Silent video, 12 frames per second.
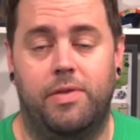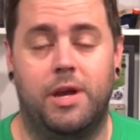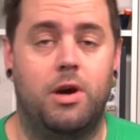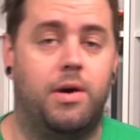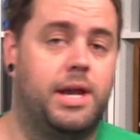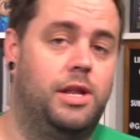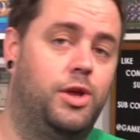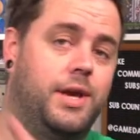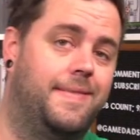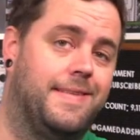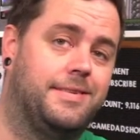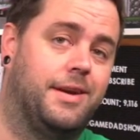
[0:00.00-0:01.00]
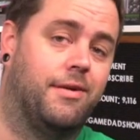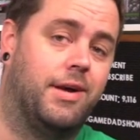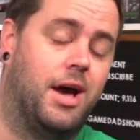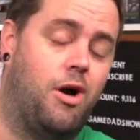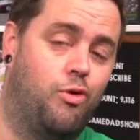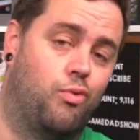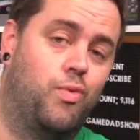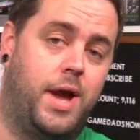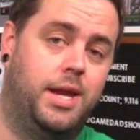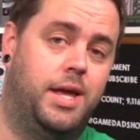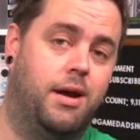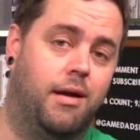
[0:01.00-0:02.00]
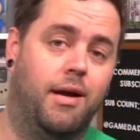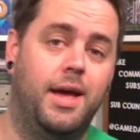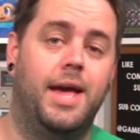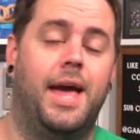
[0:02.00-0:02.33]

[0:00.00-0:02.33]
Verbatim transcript: then go ahead and look at this area right here.